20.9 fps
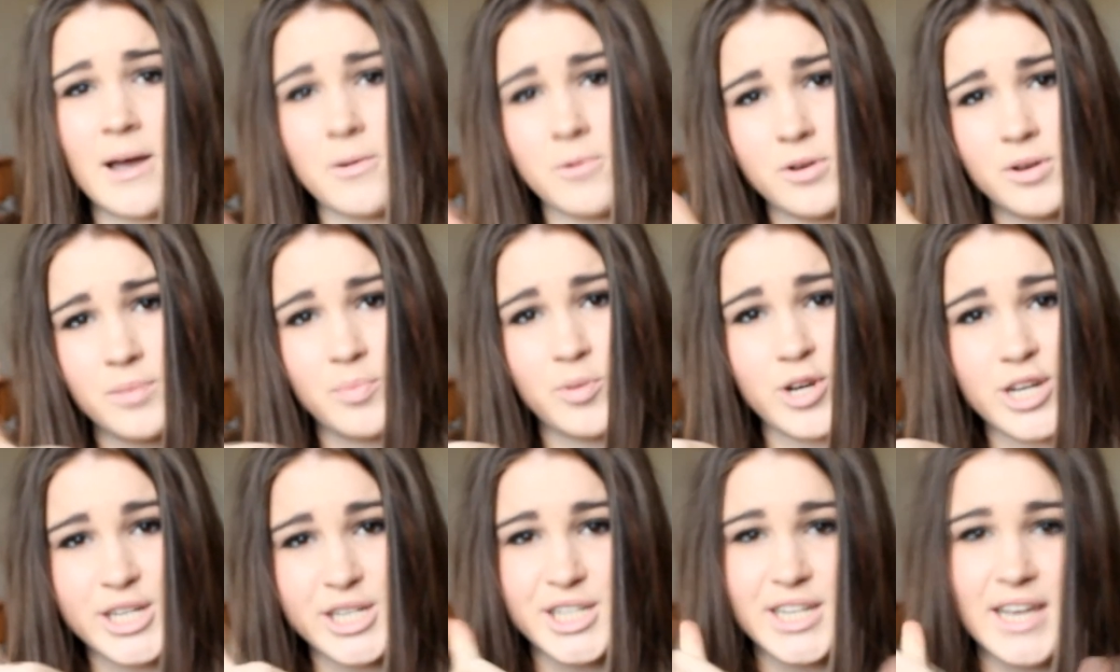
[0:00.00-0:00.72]
I would
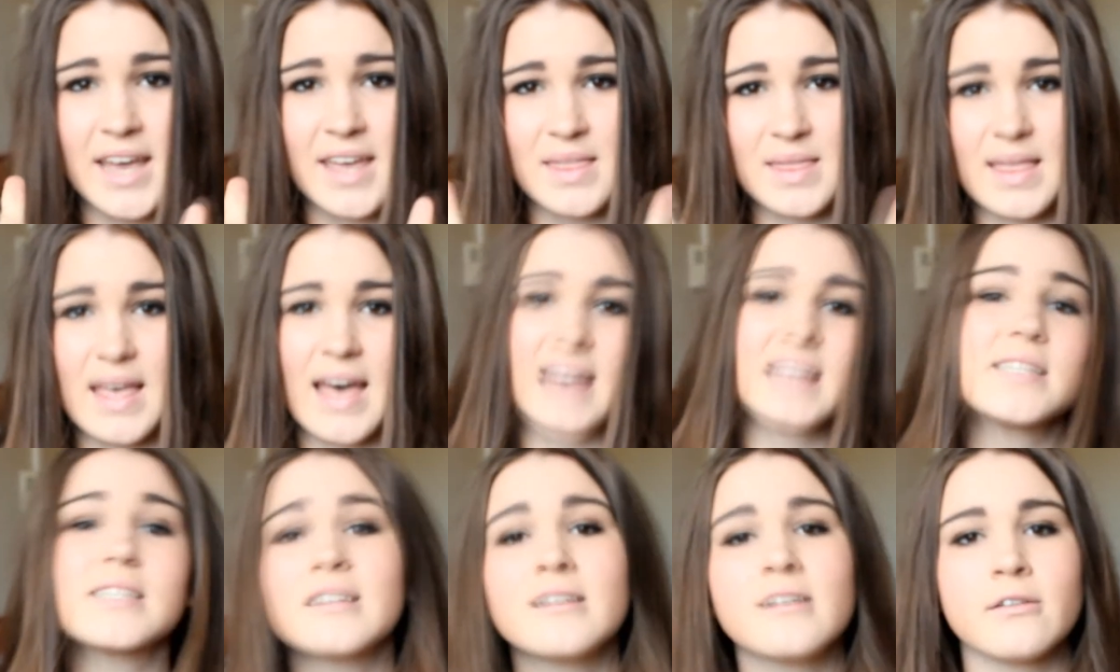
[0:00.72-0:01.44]
appreciate
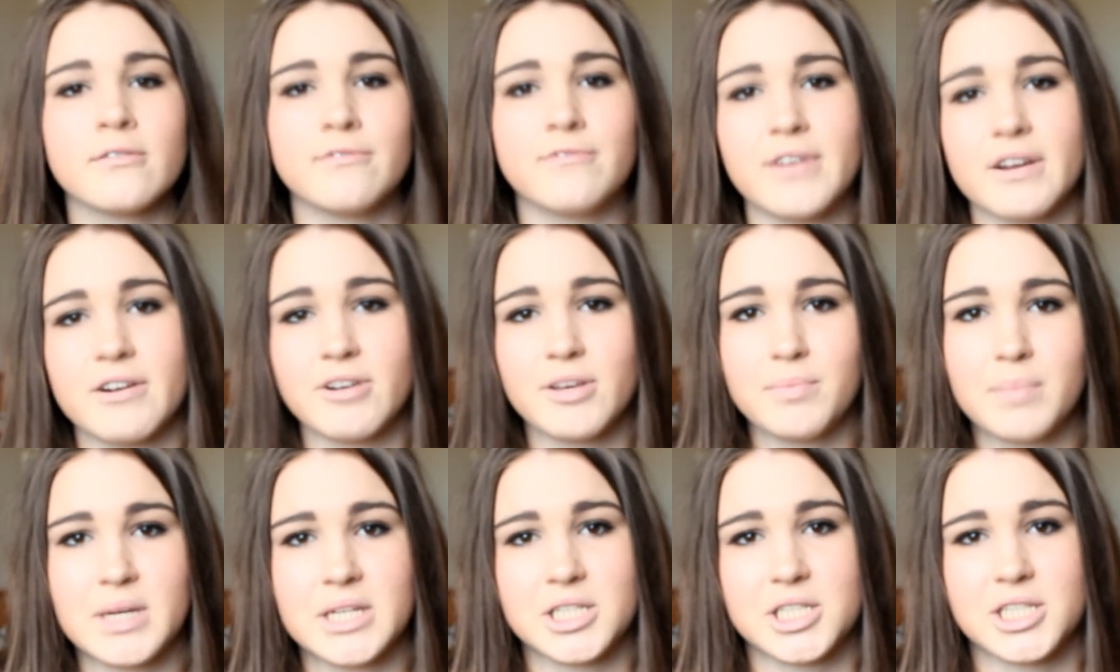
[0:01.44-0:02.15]
that
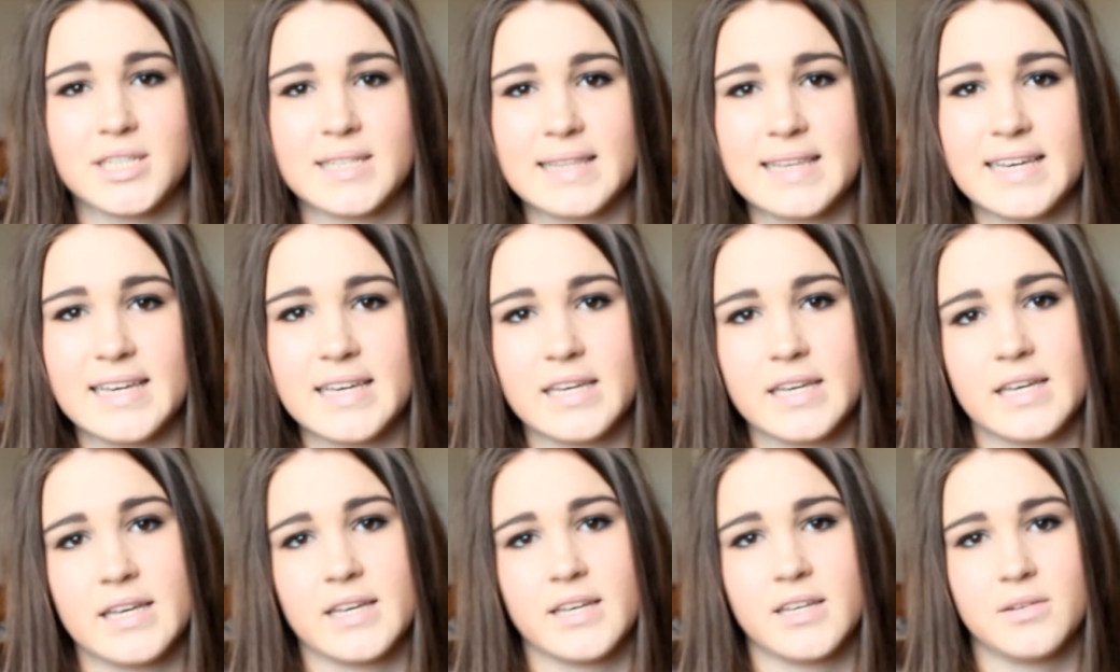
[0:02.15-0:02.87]
very
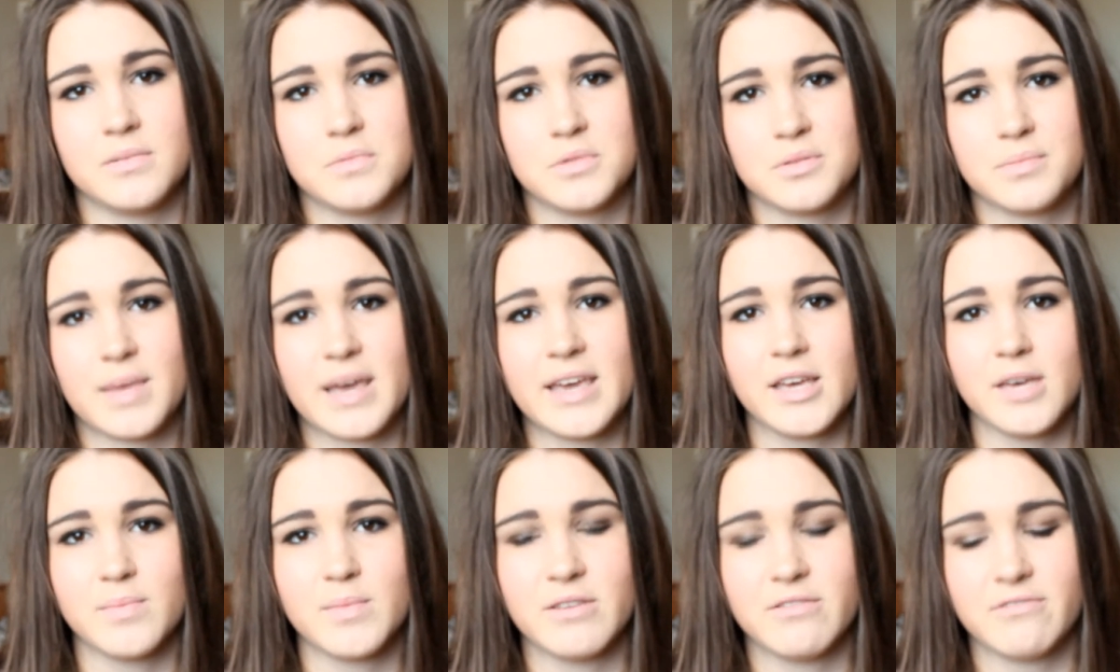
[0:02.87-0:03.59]
muchly. It would
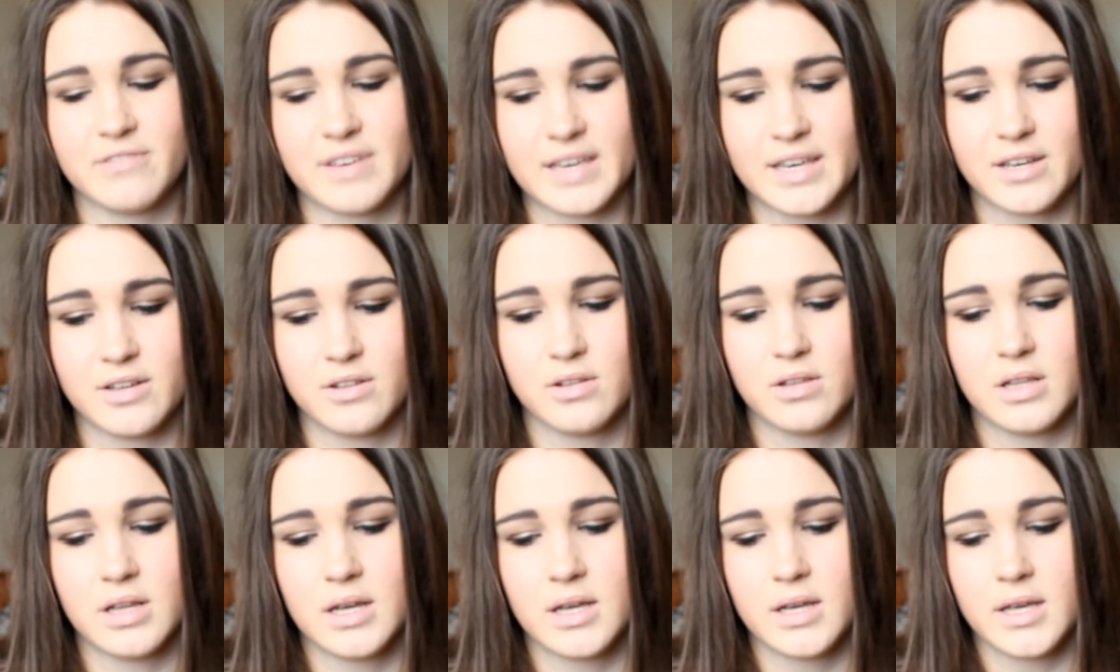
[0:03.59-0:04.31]
make me
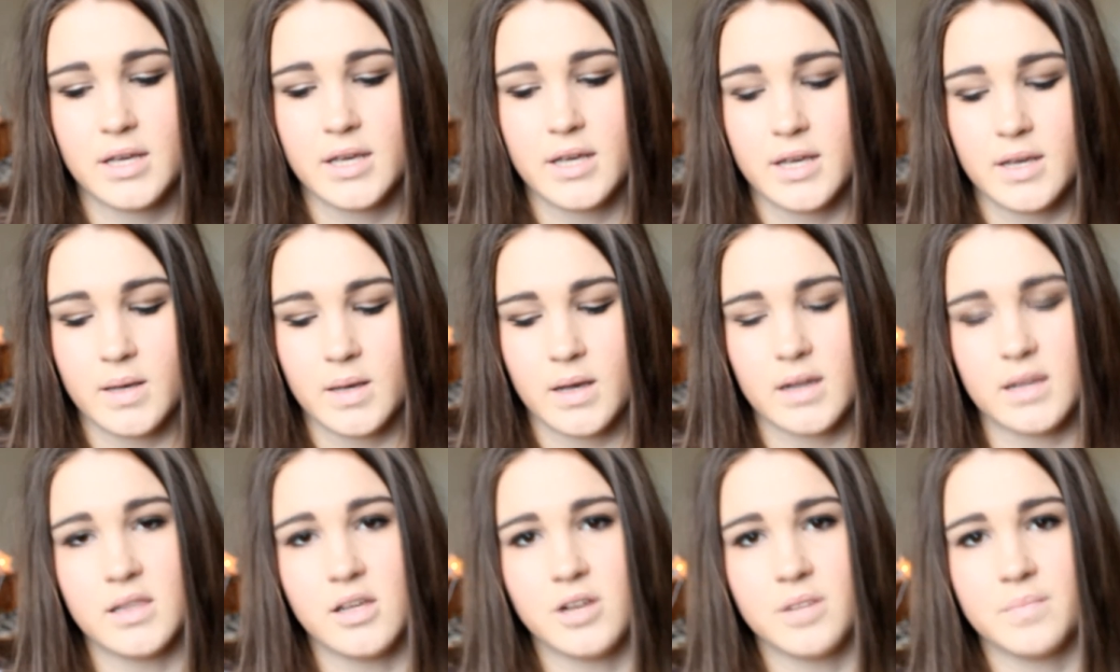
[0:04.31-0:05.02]
feel
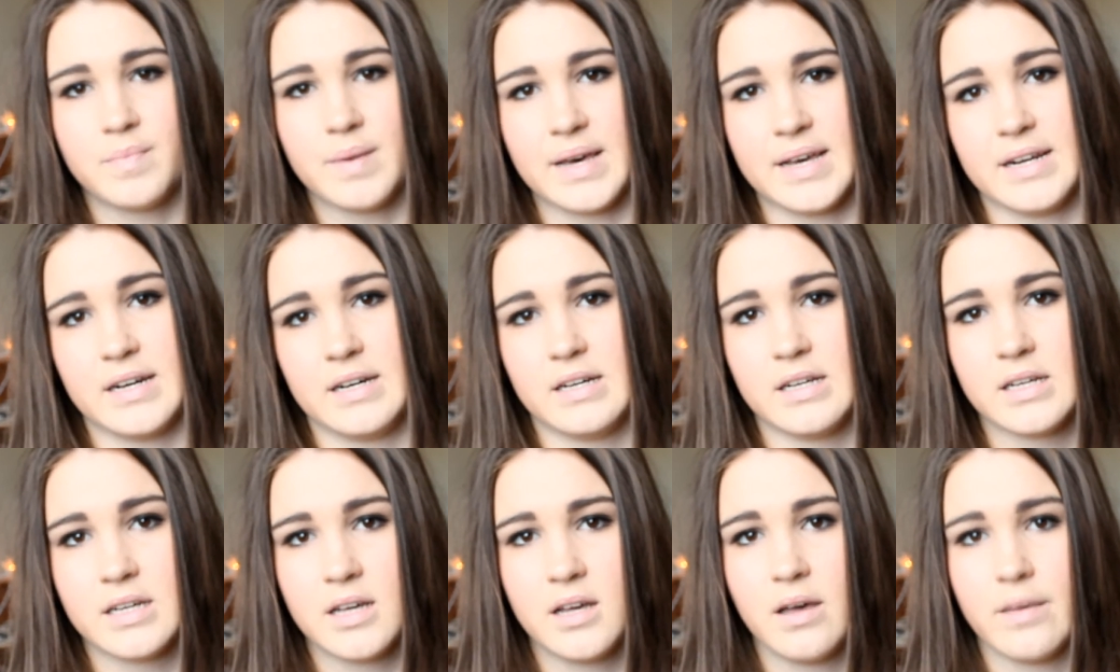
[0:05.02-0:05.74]
a lot
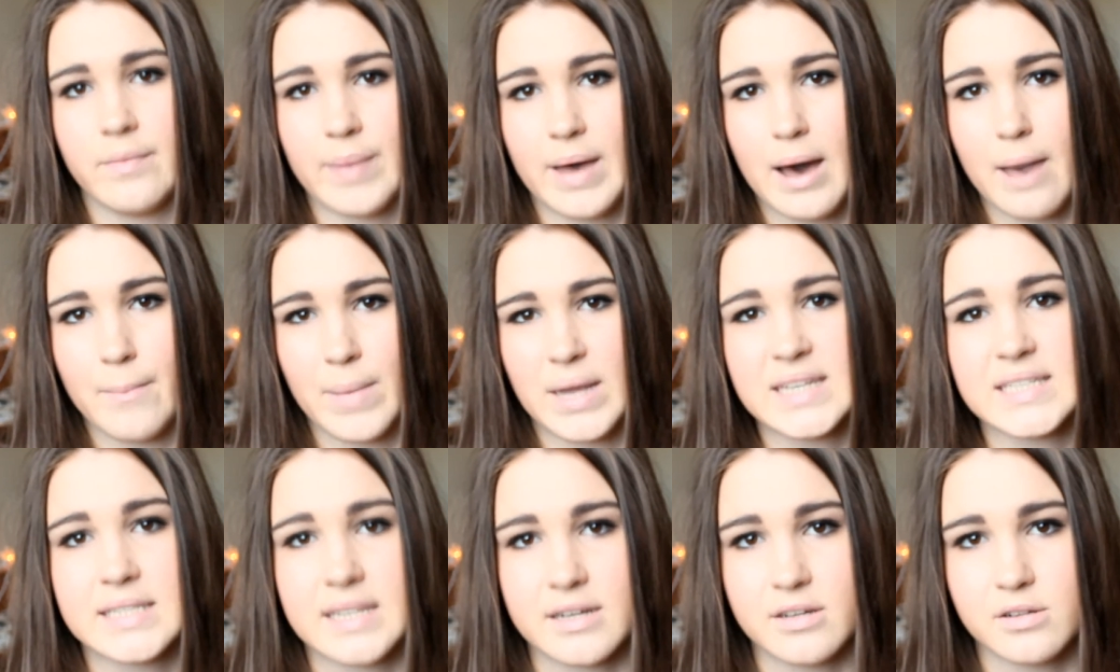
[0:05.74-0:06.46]
better about
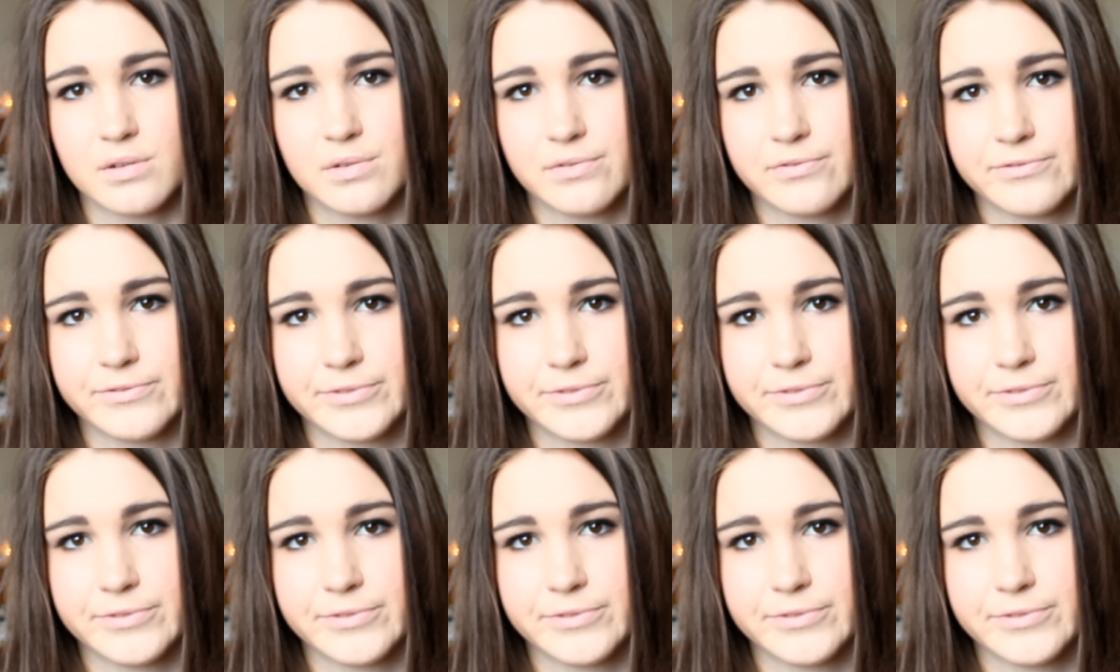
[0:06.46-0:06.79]
myself.